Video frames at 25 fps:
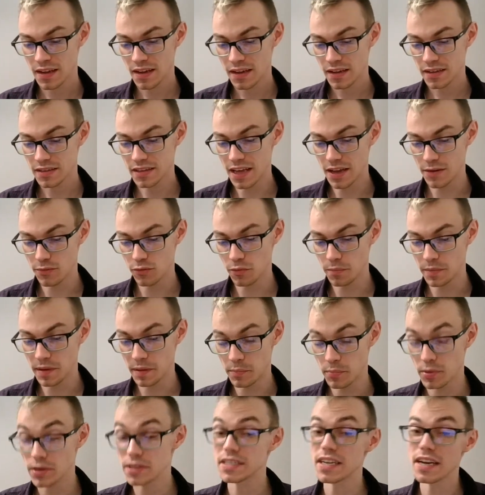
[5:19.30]
that will be
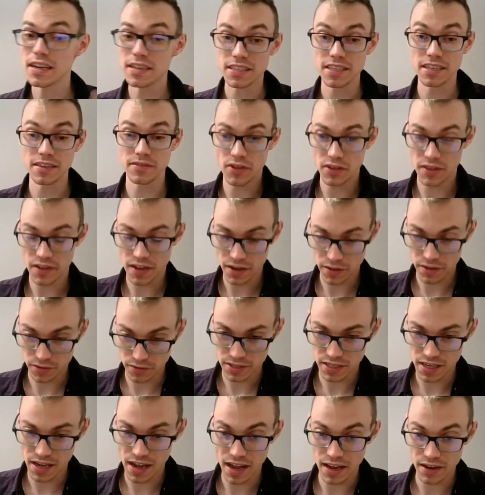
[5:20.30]
productive on the other
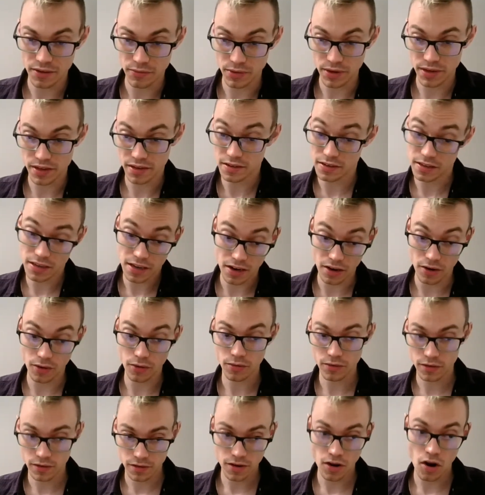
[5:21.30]
side, and we can,
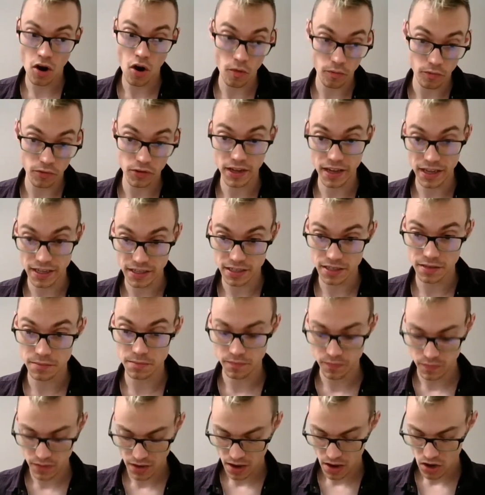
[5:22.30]
hopefully get
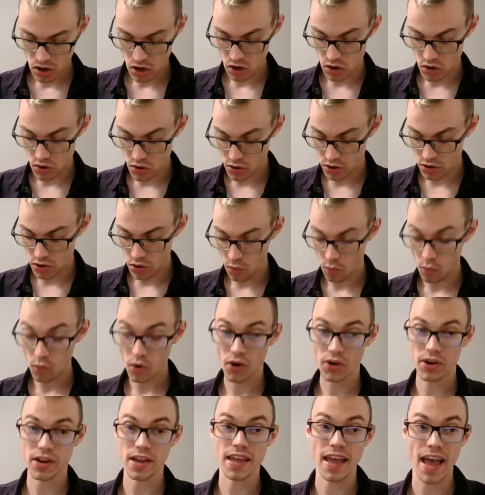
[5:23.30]
some good
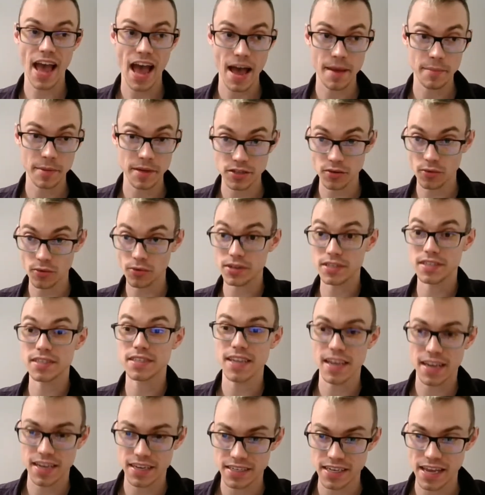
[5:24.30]
working habits or
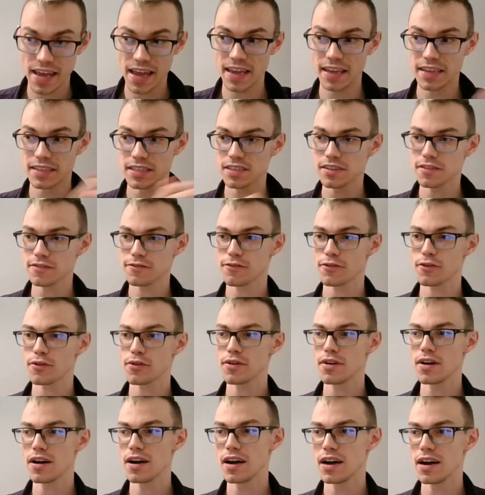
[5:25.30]
sick days
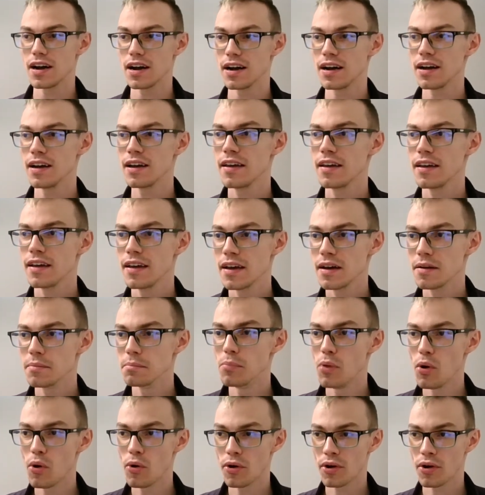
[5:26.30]
for
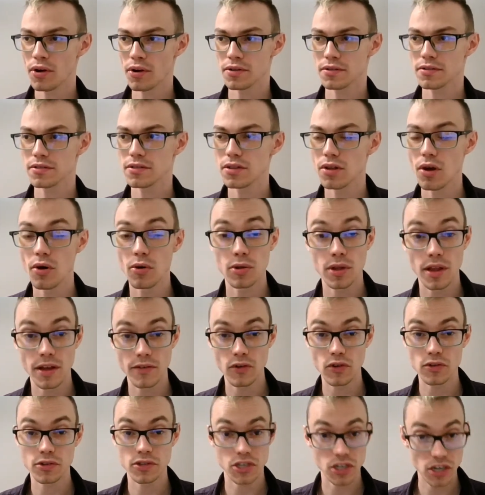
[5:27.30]
more
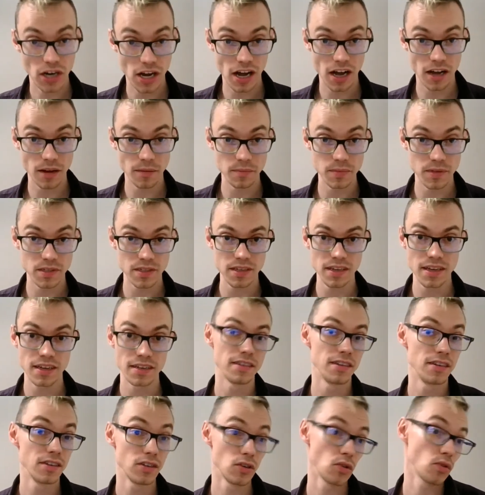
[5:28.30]
low-level jobs
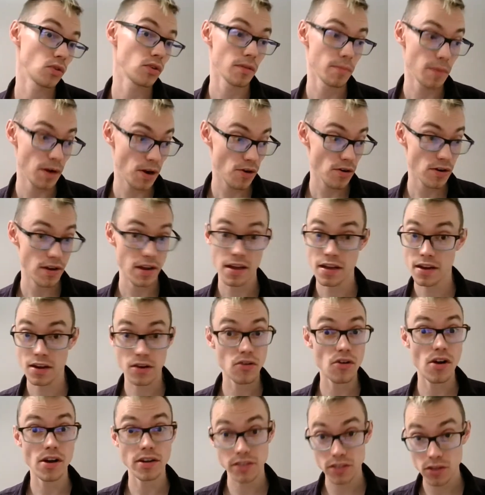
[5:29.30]
in North America and
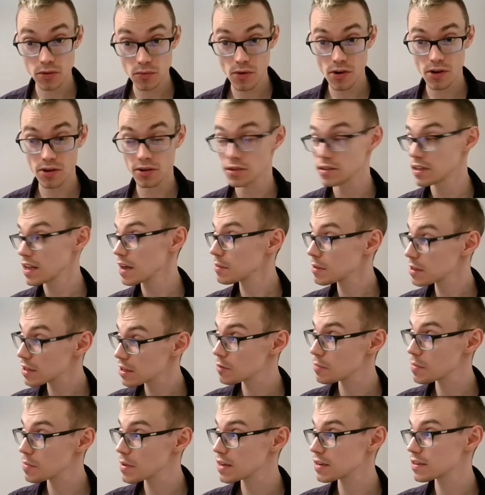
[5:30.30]
across the world. I'm a little
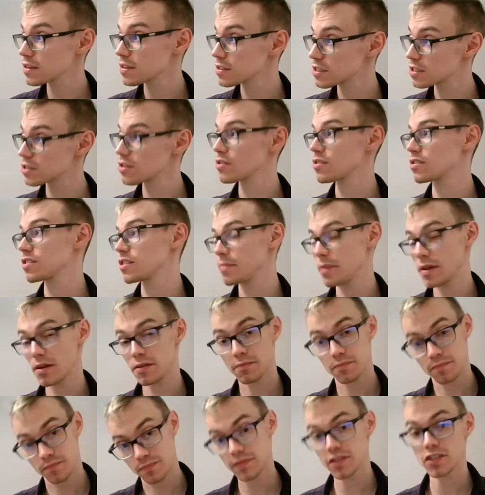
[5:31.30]
bit concerned about
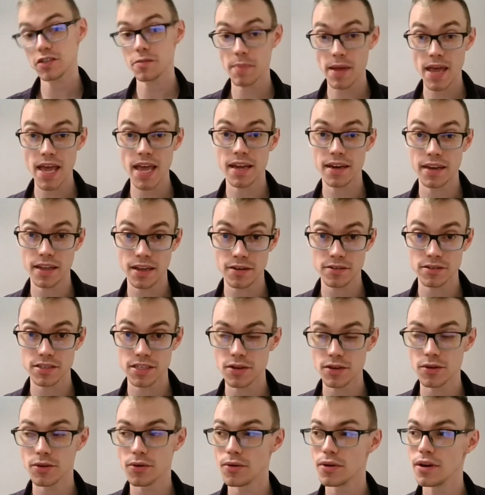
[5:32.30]
Japan here,
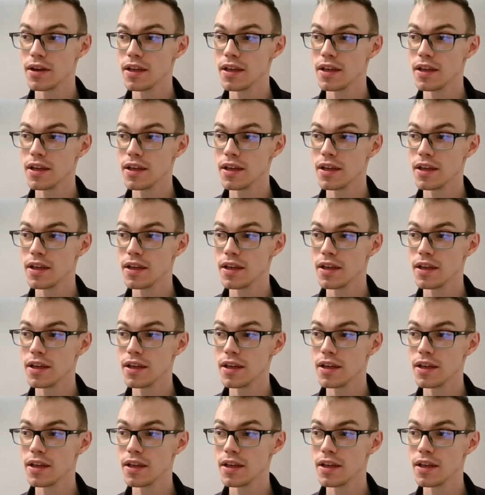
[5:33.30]
too.